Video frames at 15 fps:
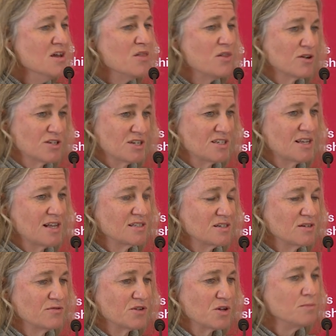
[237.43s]
there's a sense
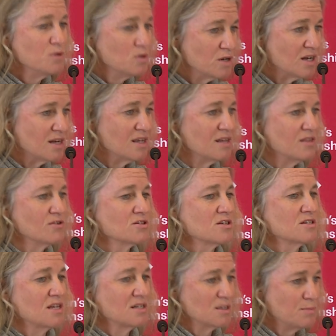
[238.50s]
of community, there's a
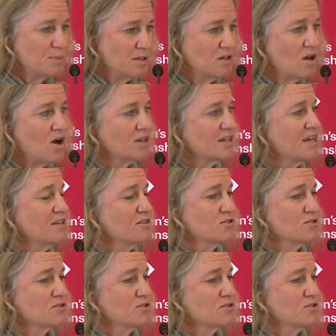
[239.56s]
sense of belonging,